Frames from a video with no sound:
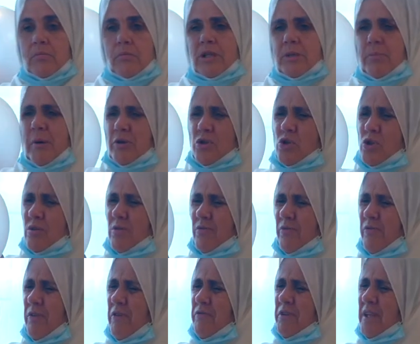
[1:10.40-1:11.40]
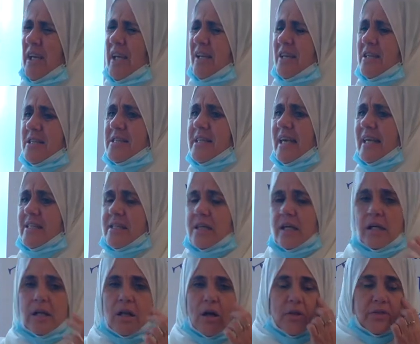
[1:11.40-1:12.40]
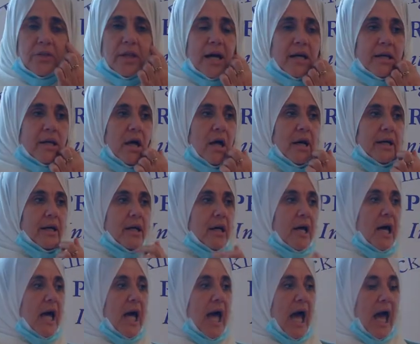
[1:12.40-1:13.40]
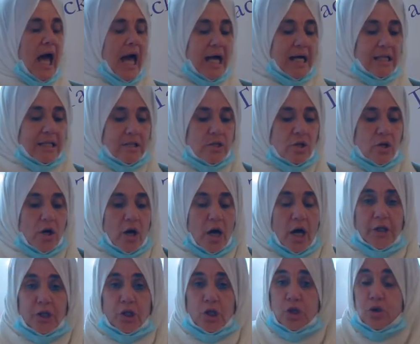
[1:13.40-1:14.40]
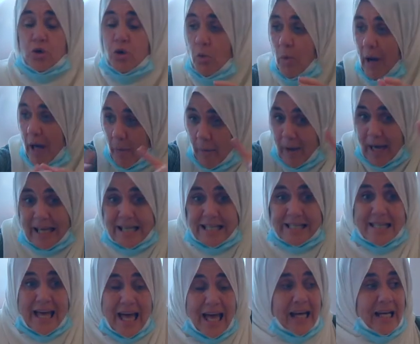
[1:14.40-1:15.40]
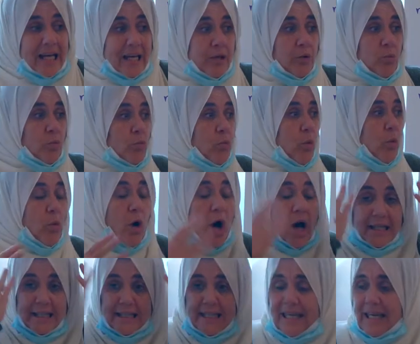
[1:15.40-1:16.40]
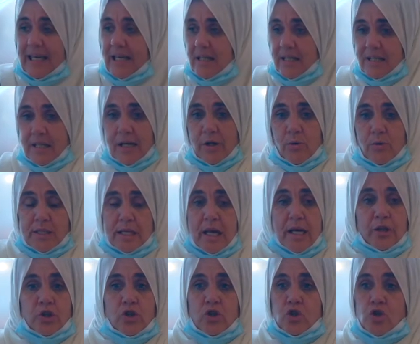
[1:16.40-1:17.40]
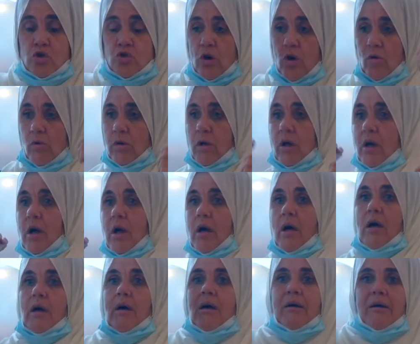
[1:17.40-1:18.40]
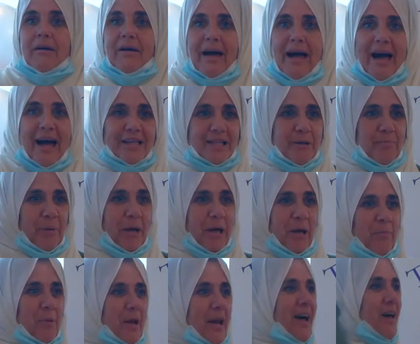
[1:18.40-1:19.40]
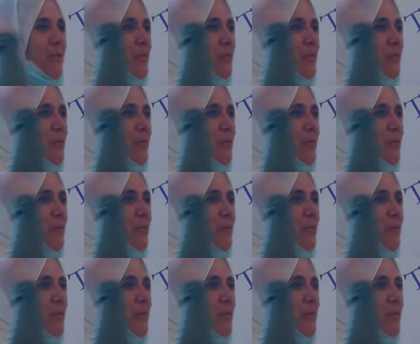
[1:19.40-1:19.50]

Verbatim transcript: we had about 15 or 16 on that night, and I threw out exactly ideas, and it was like just thrown at the people. I